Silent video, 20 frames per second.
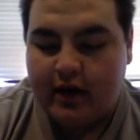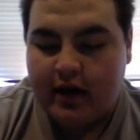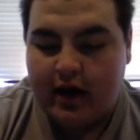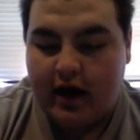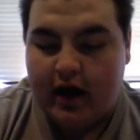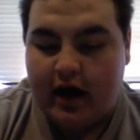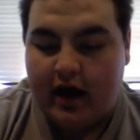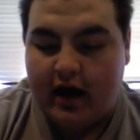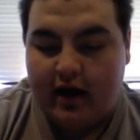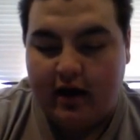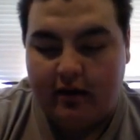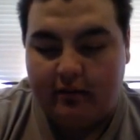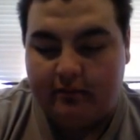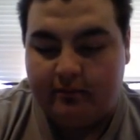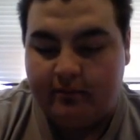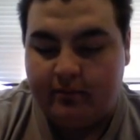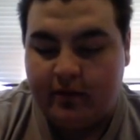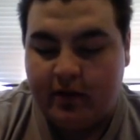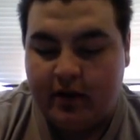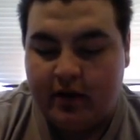
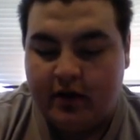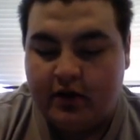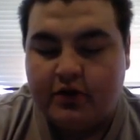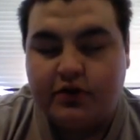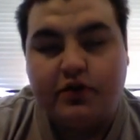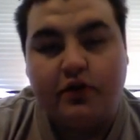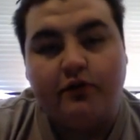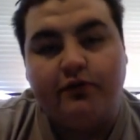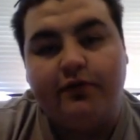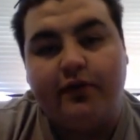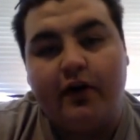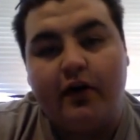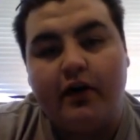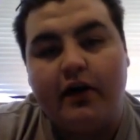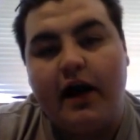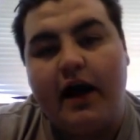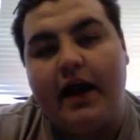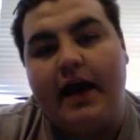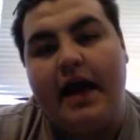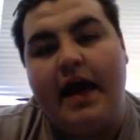So far
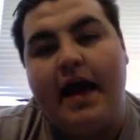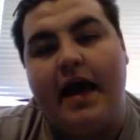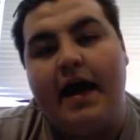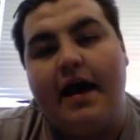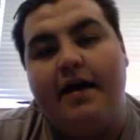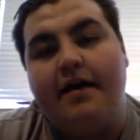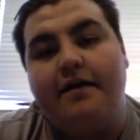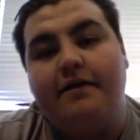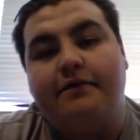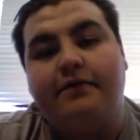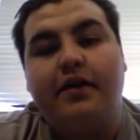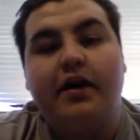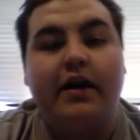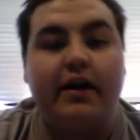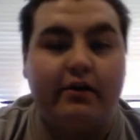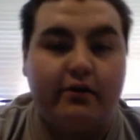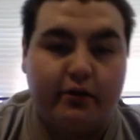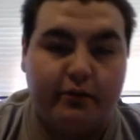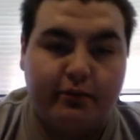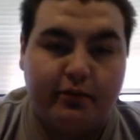I have cut
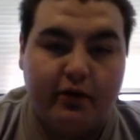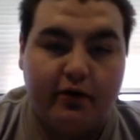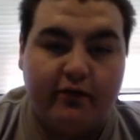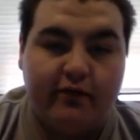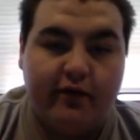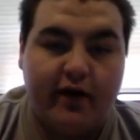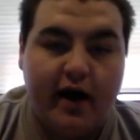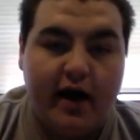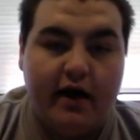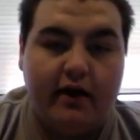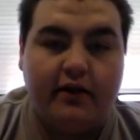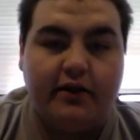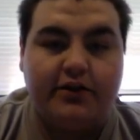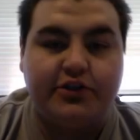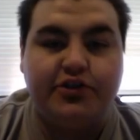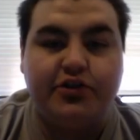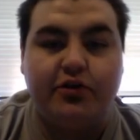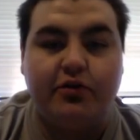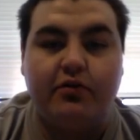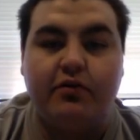out the profile as
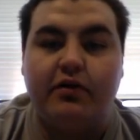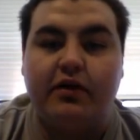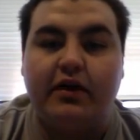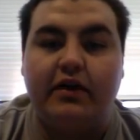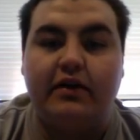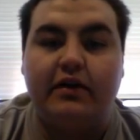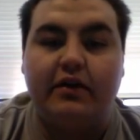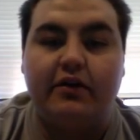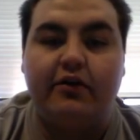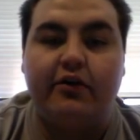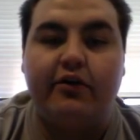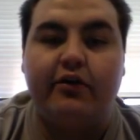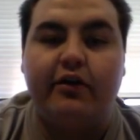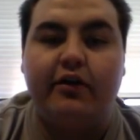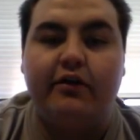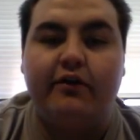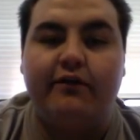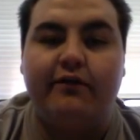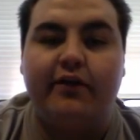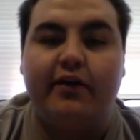shown in the
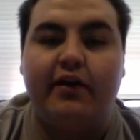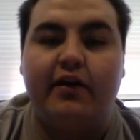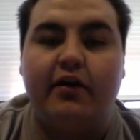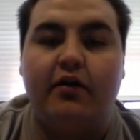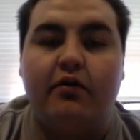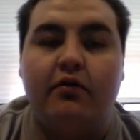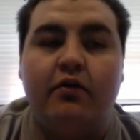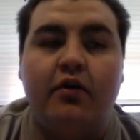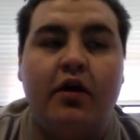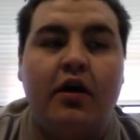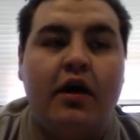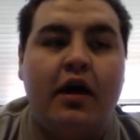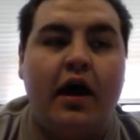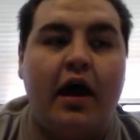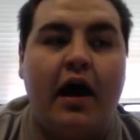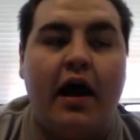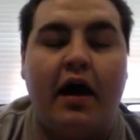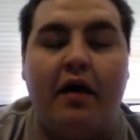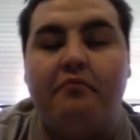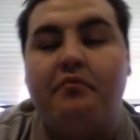earlier video.
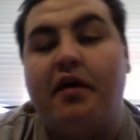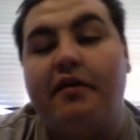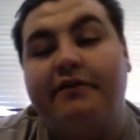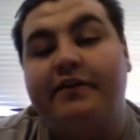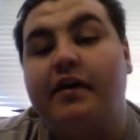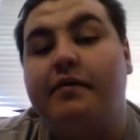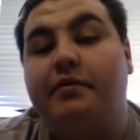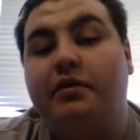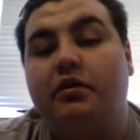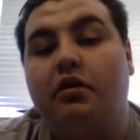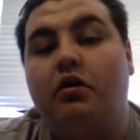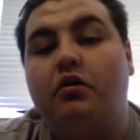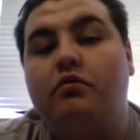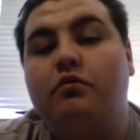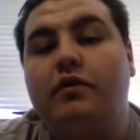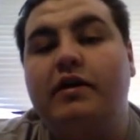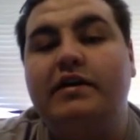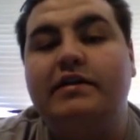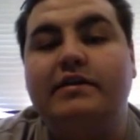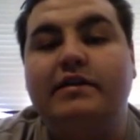I've come a long
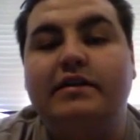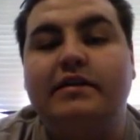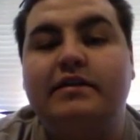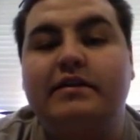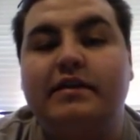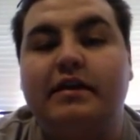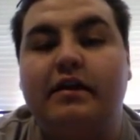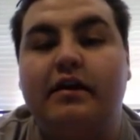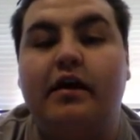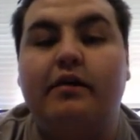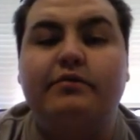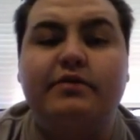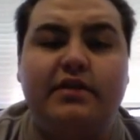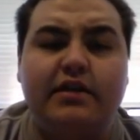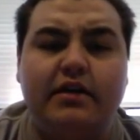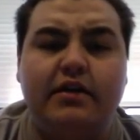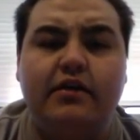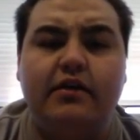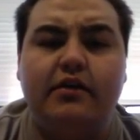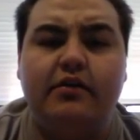way since there. I was
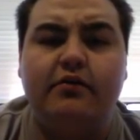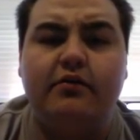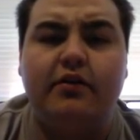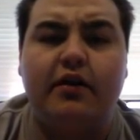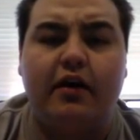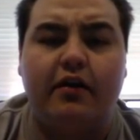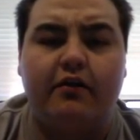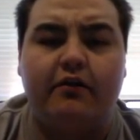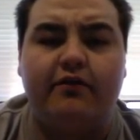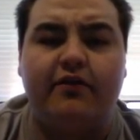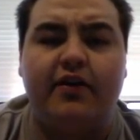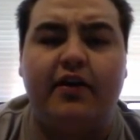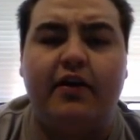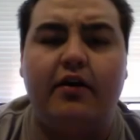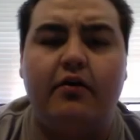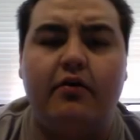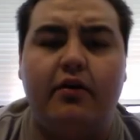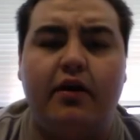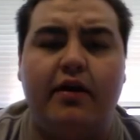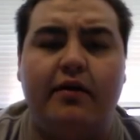going to do another
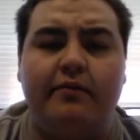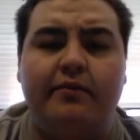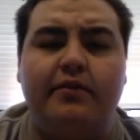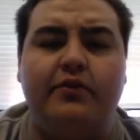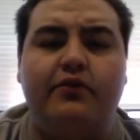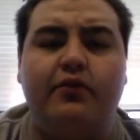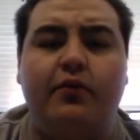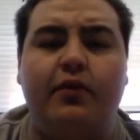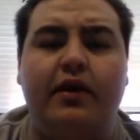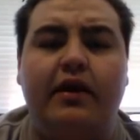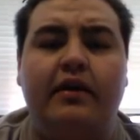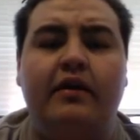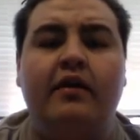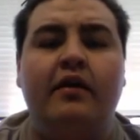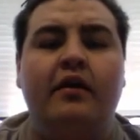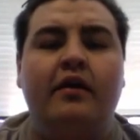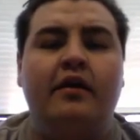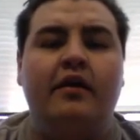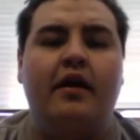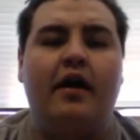video in between,
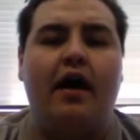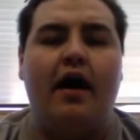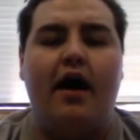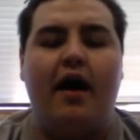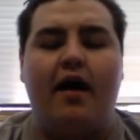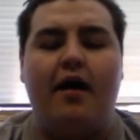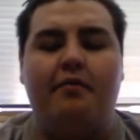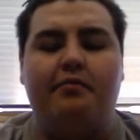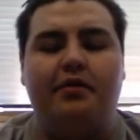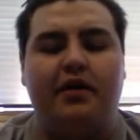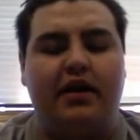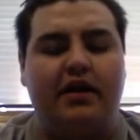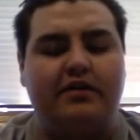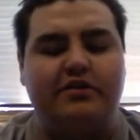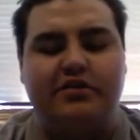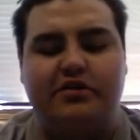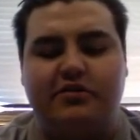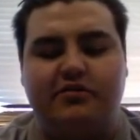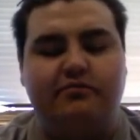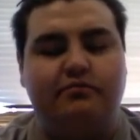but I
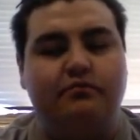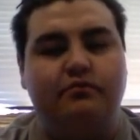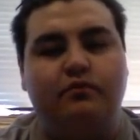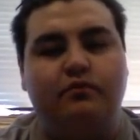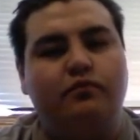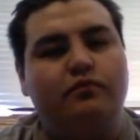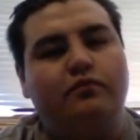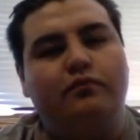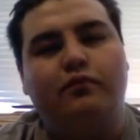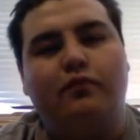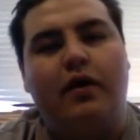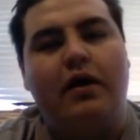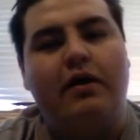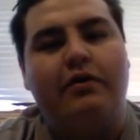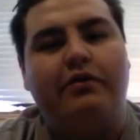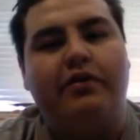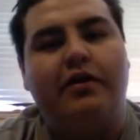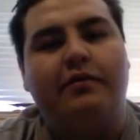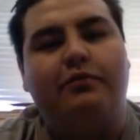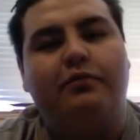just
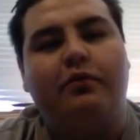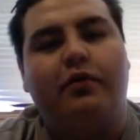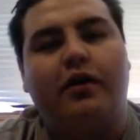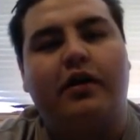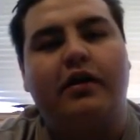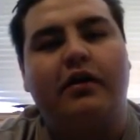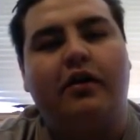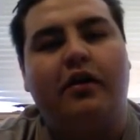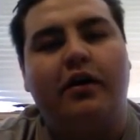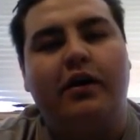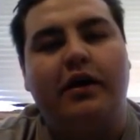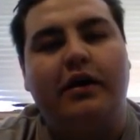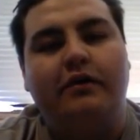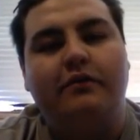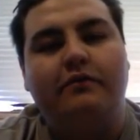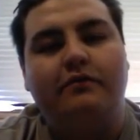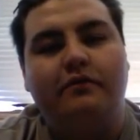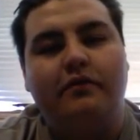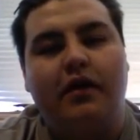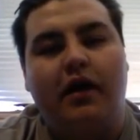wound up working on it,
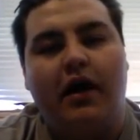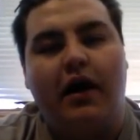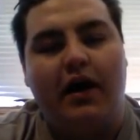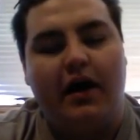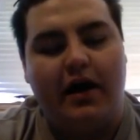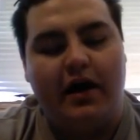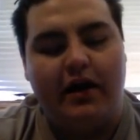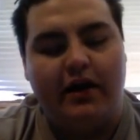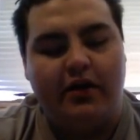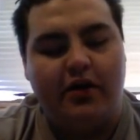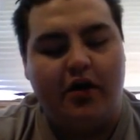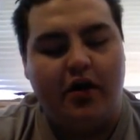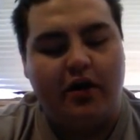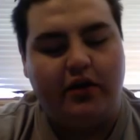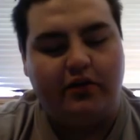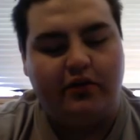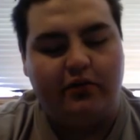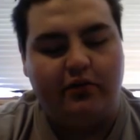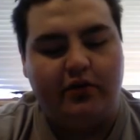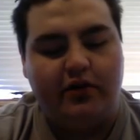
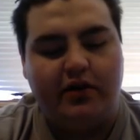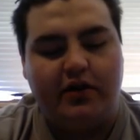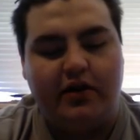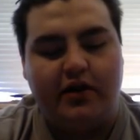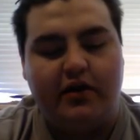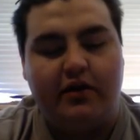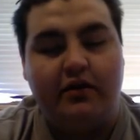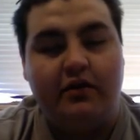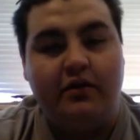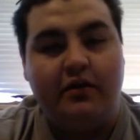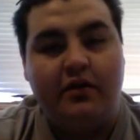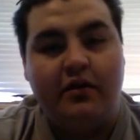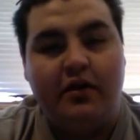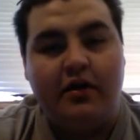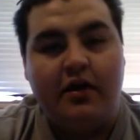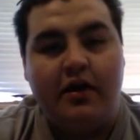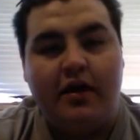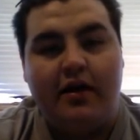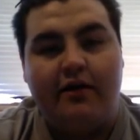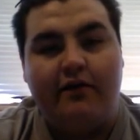not doing a
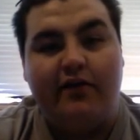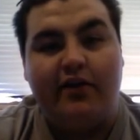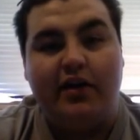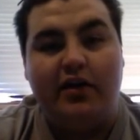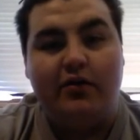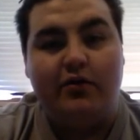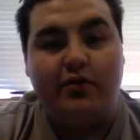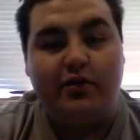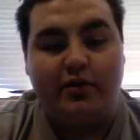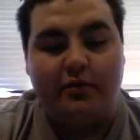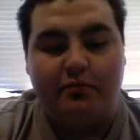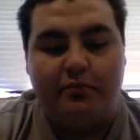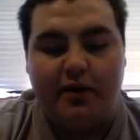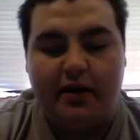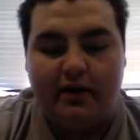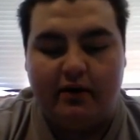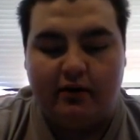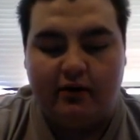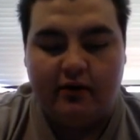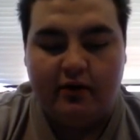video in the
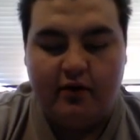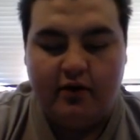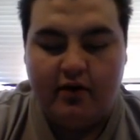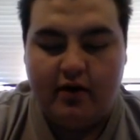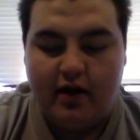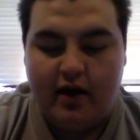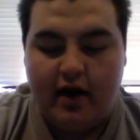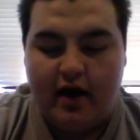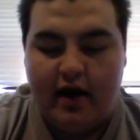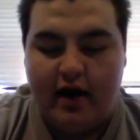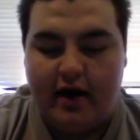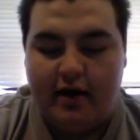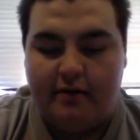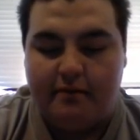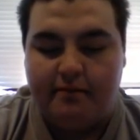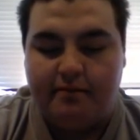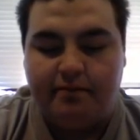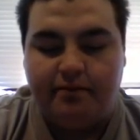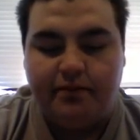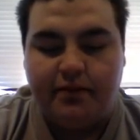middle.
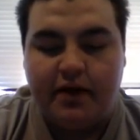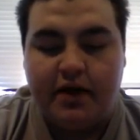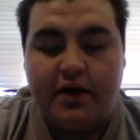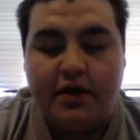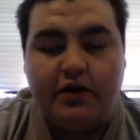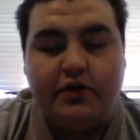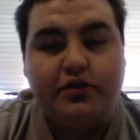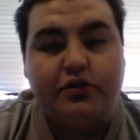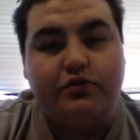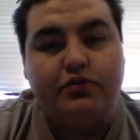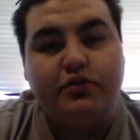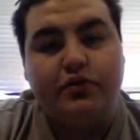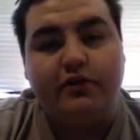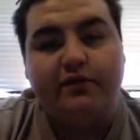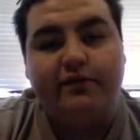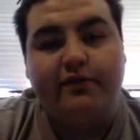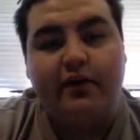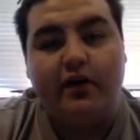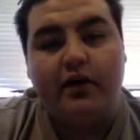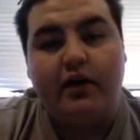So
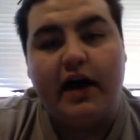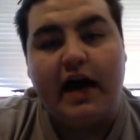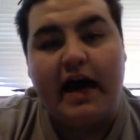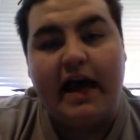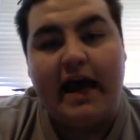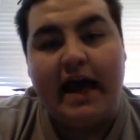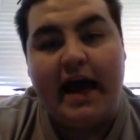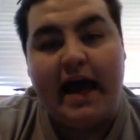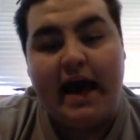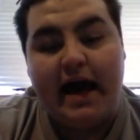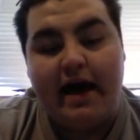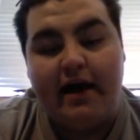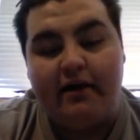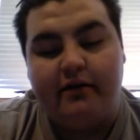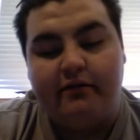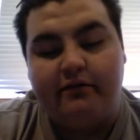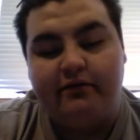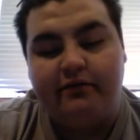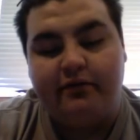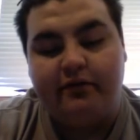far I
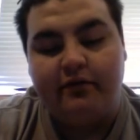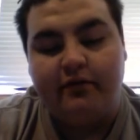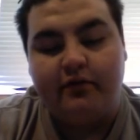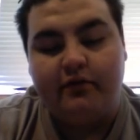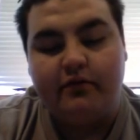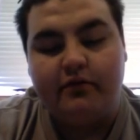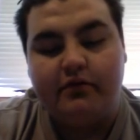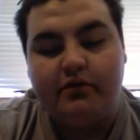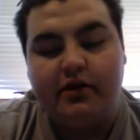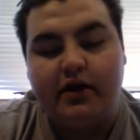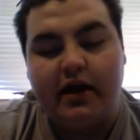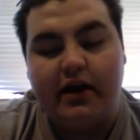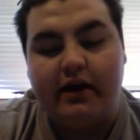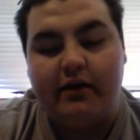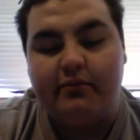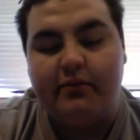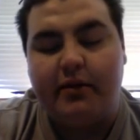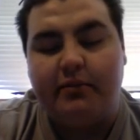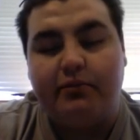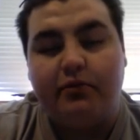have cut
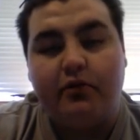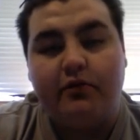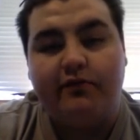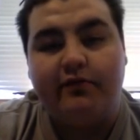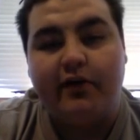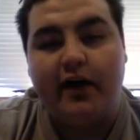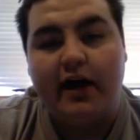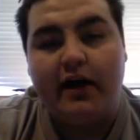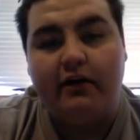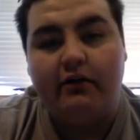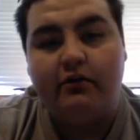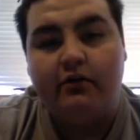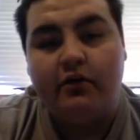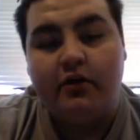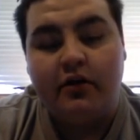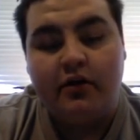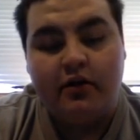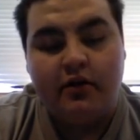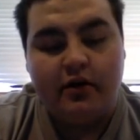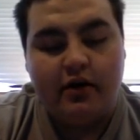out my profile,
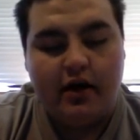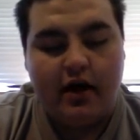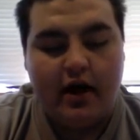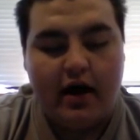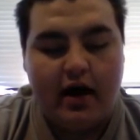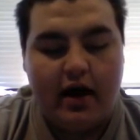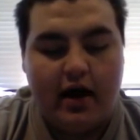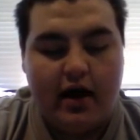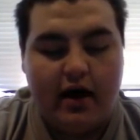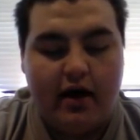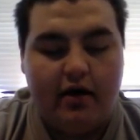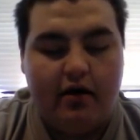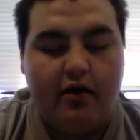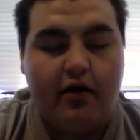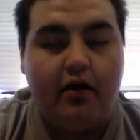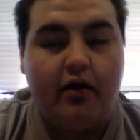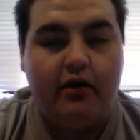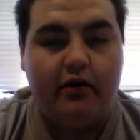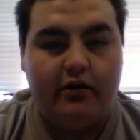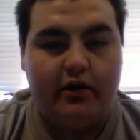
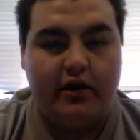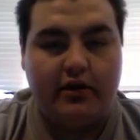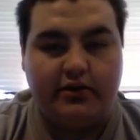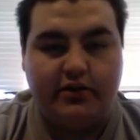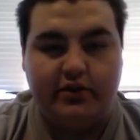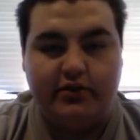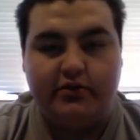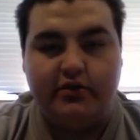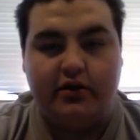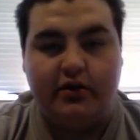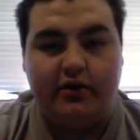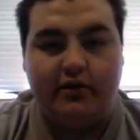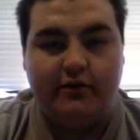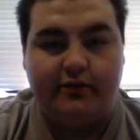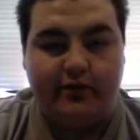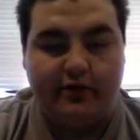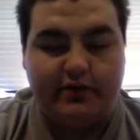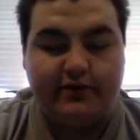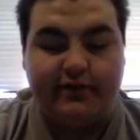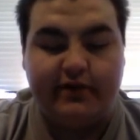as you saw in the
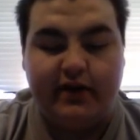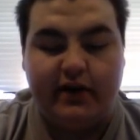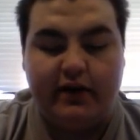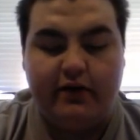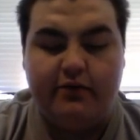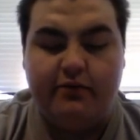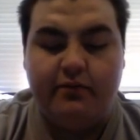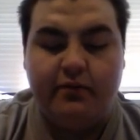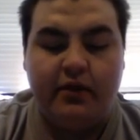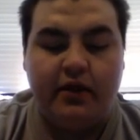first video.